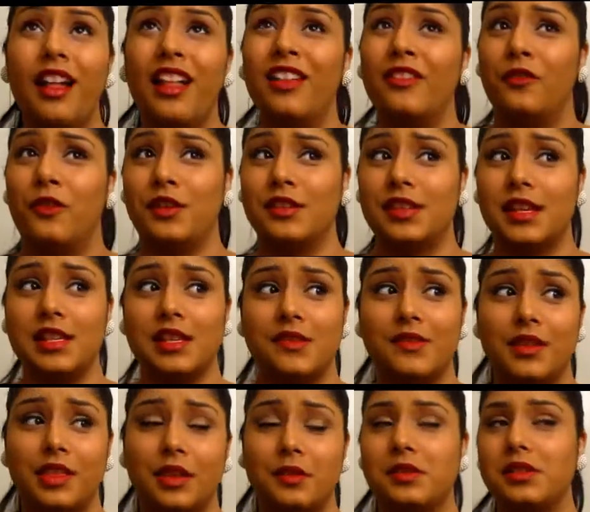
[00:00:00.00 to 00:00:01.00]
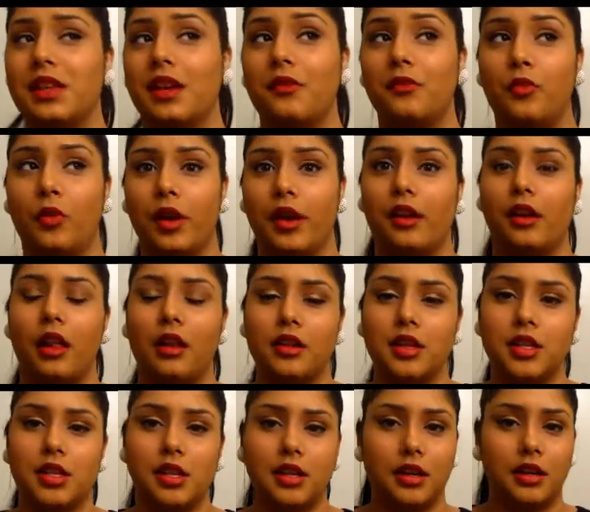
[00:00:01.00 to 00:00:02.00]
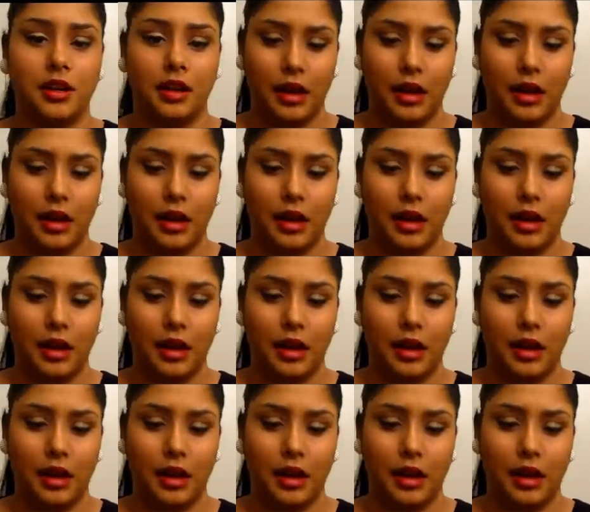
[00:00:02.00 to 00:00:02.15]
Full size of it though is like $40 here.